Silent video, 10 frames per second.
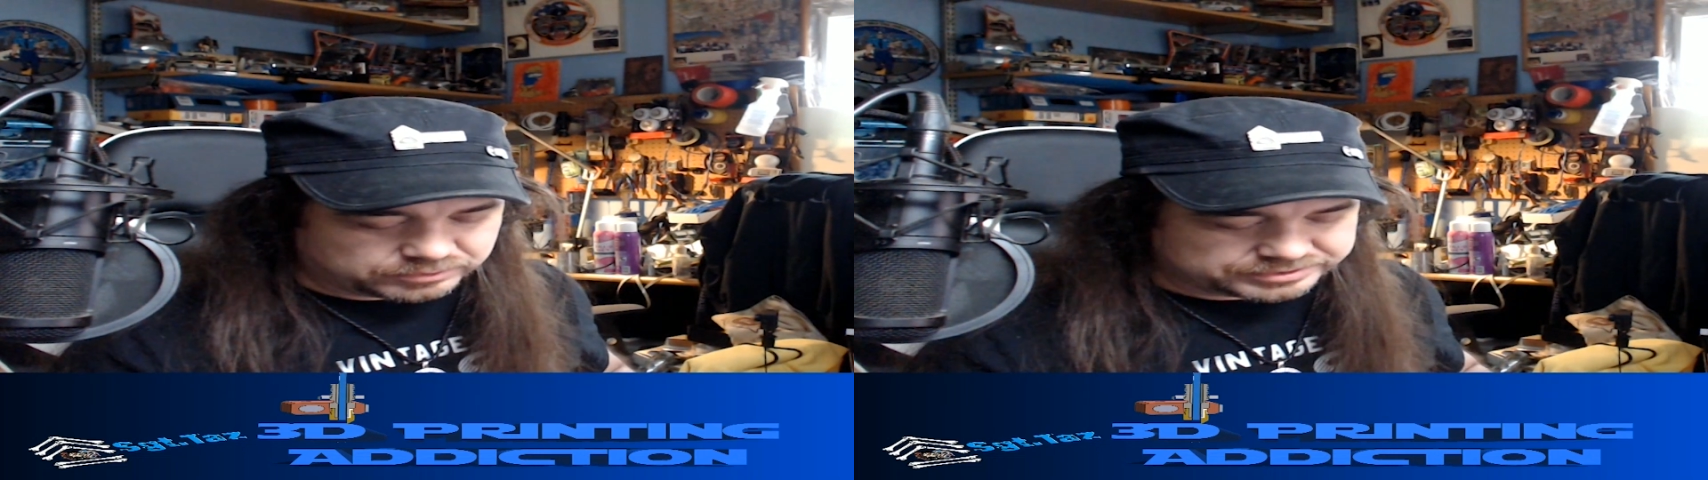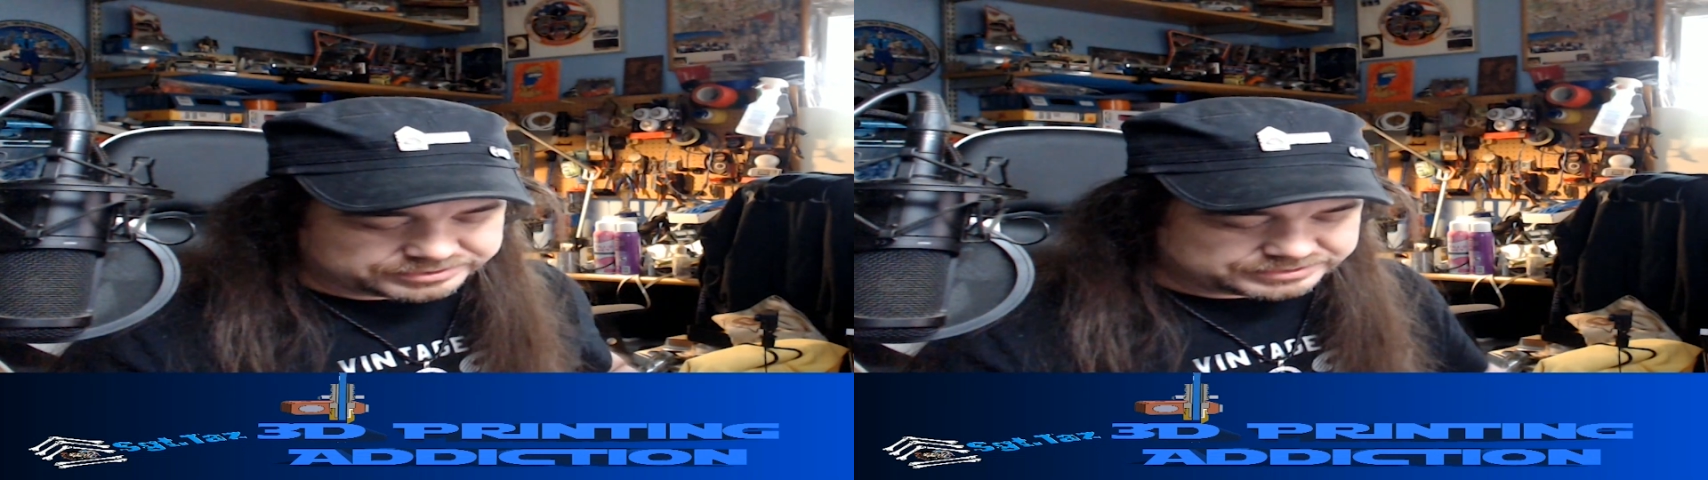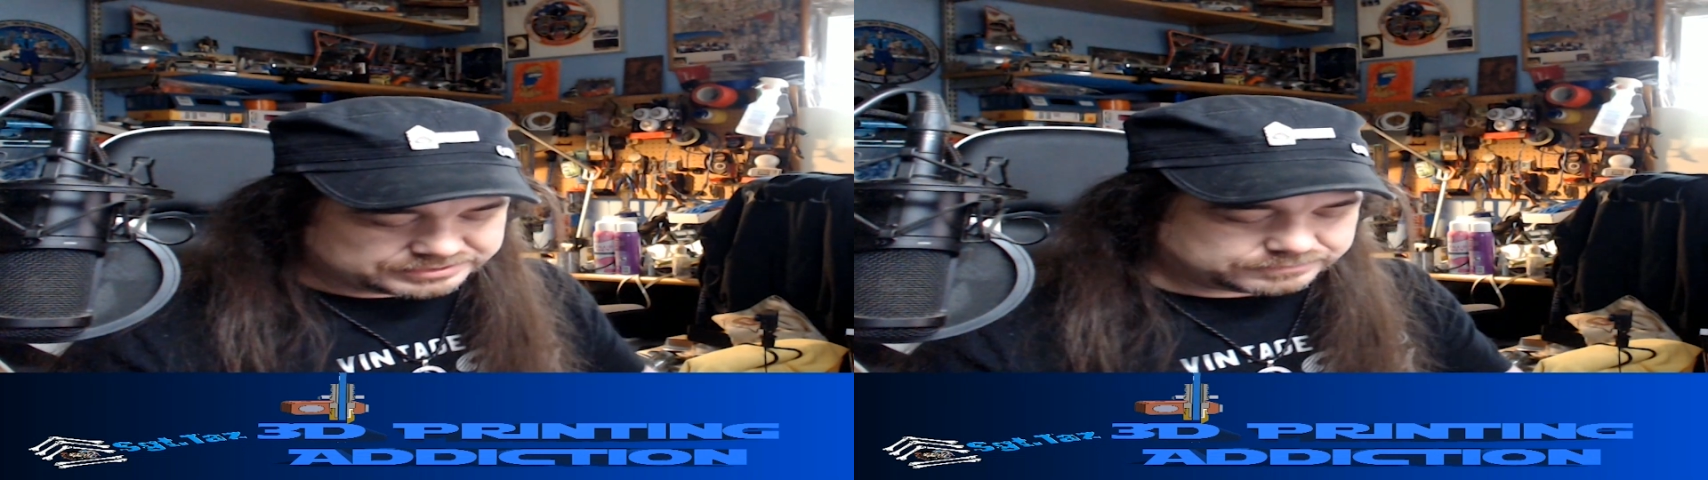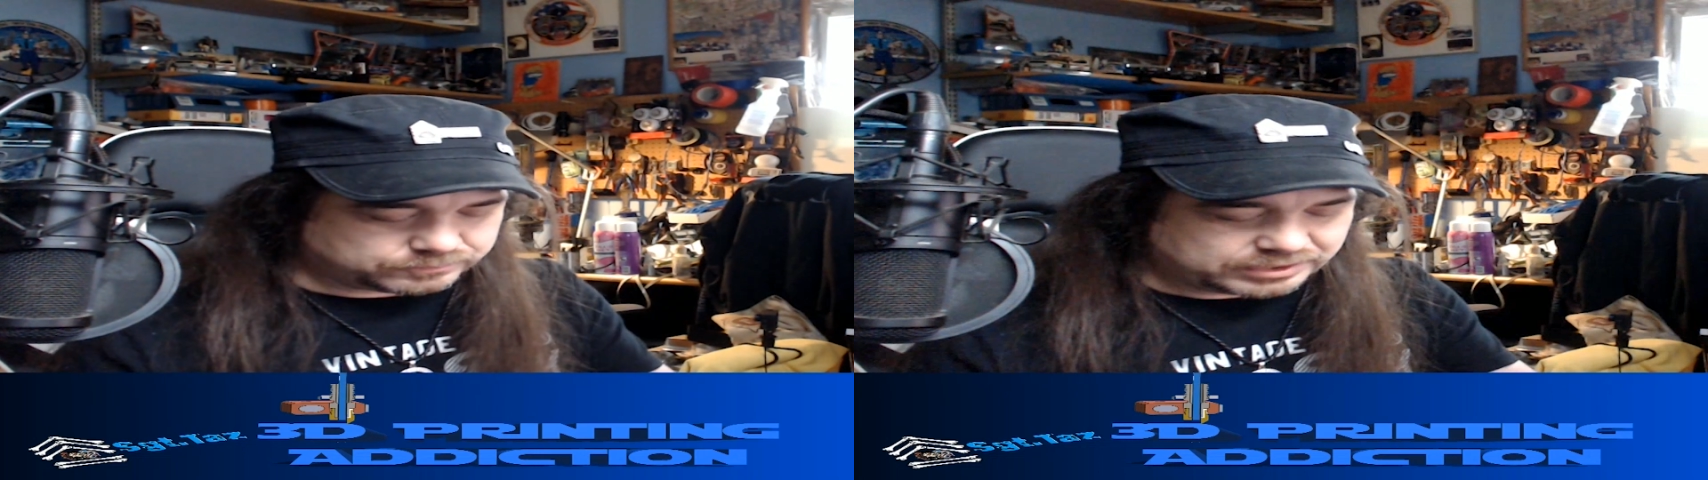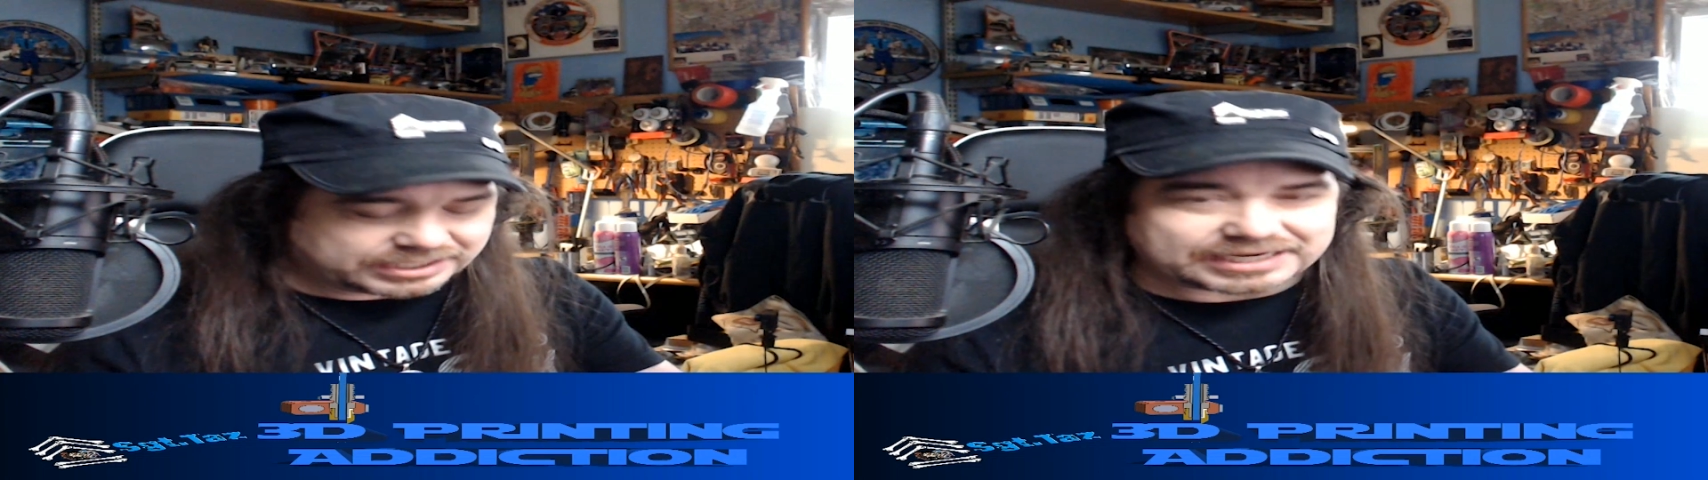was
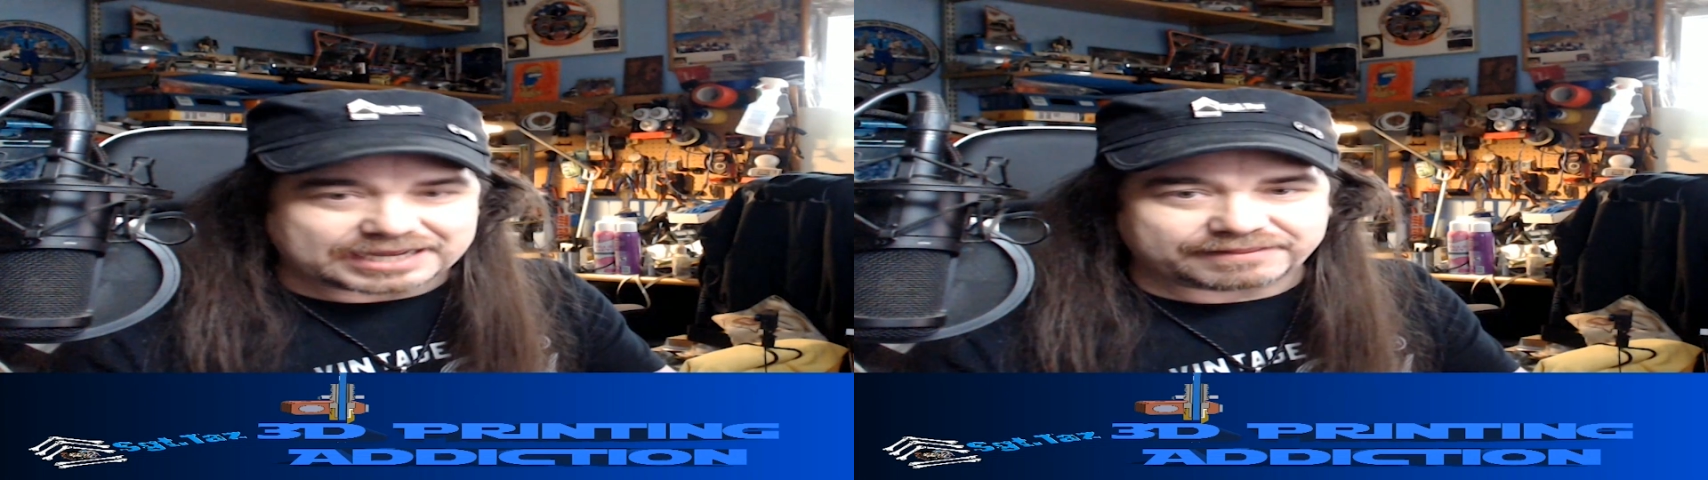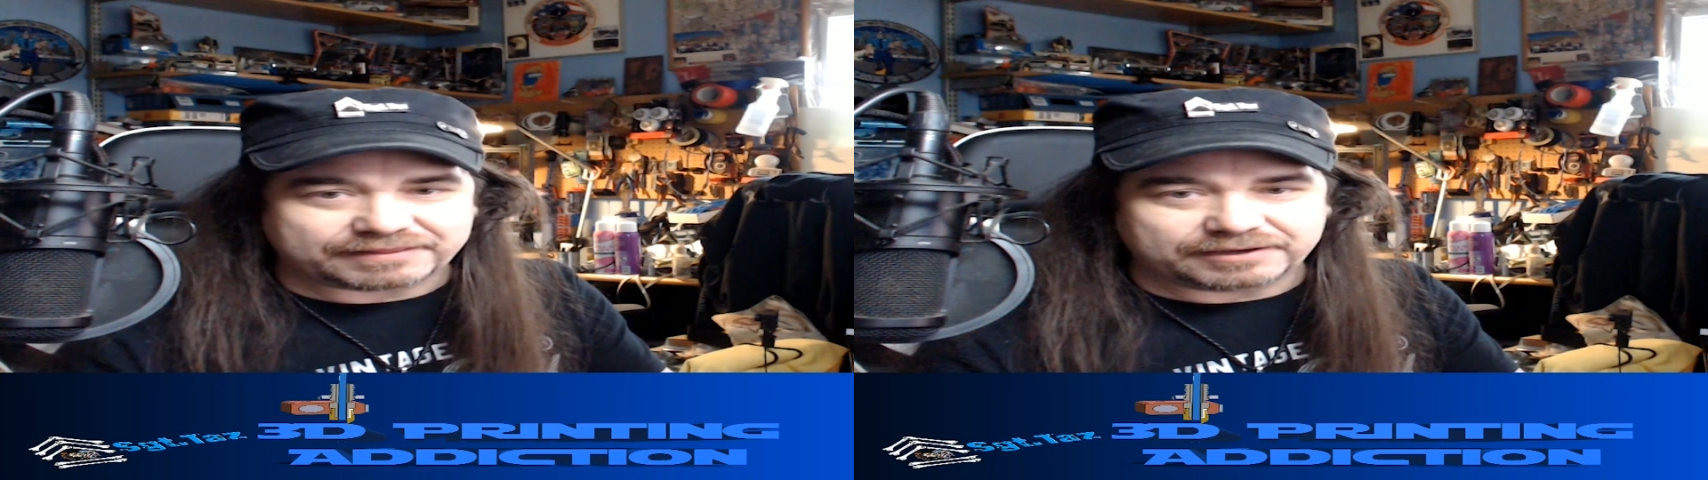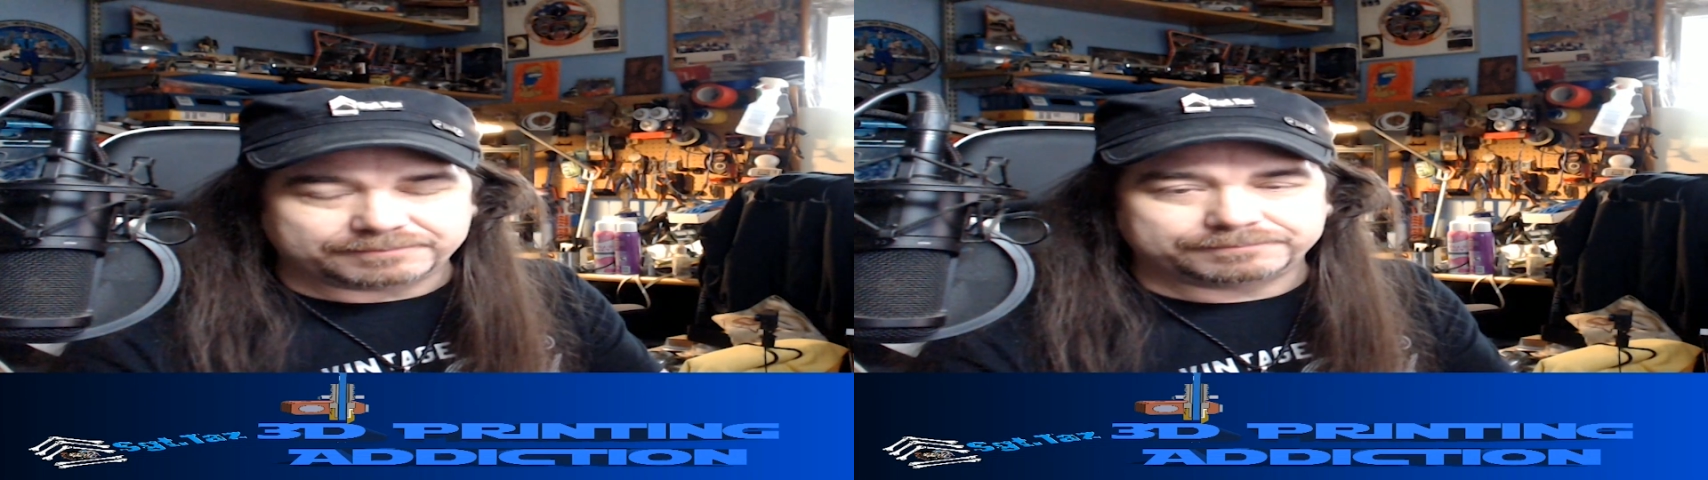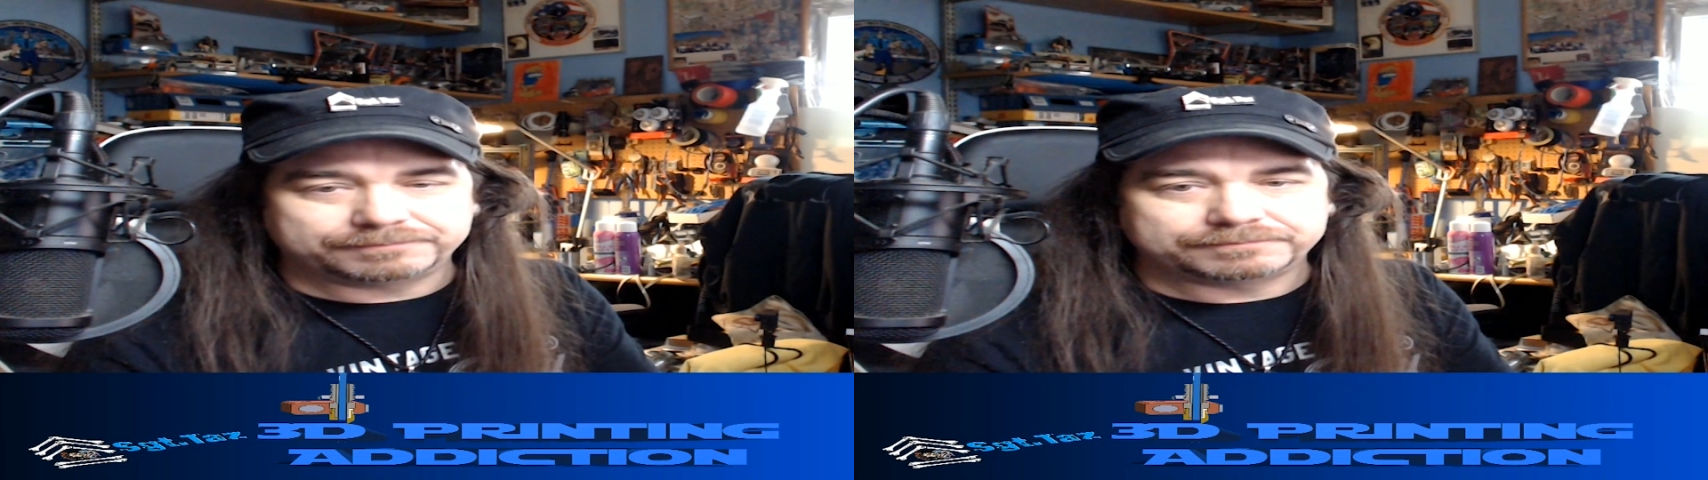when I got them,